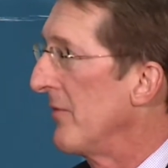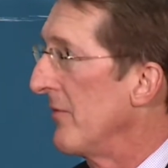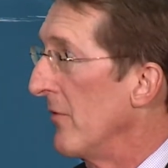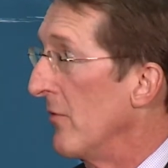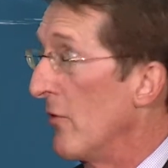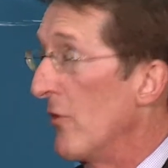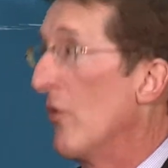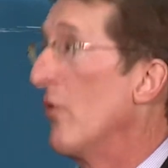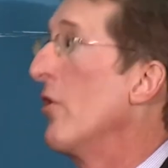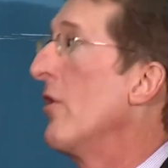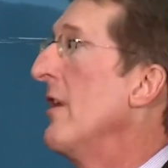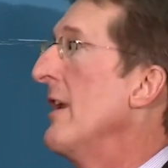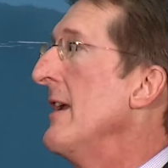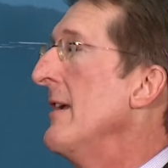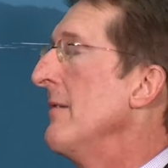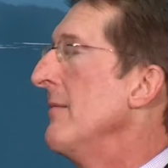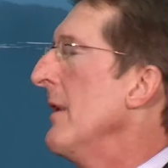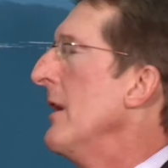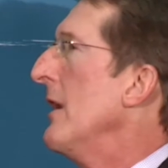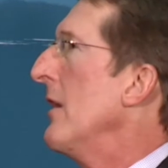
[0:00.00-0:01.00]
or
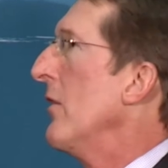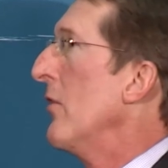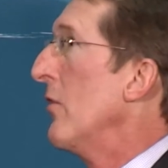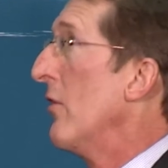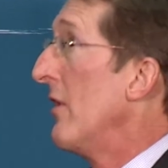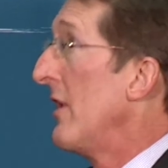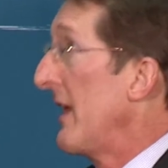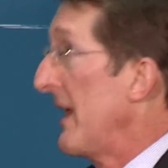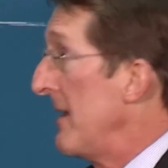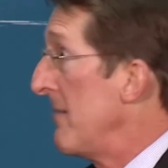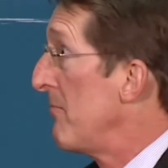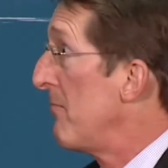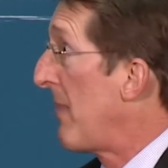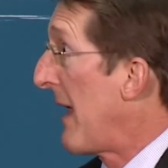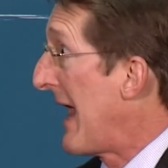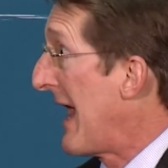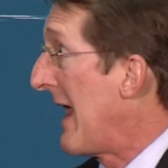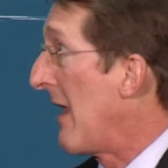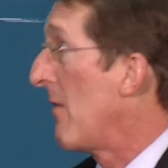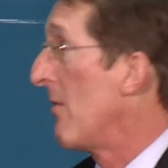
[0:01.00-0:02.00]
it
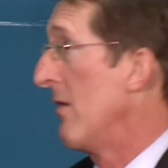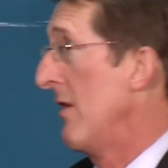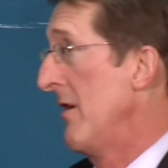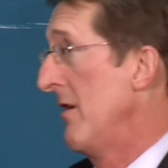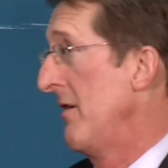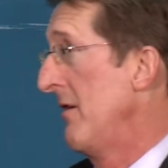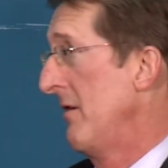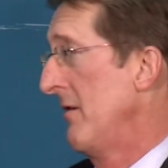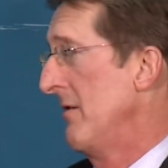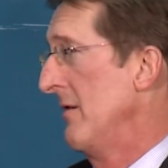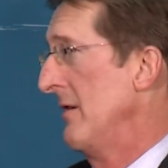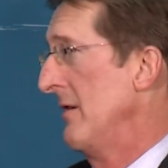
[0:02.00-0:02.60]
empowered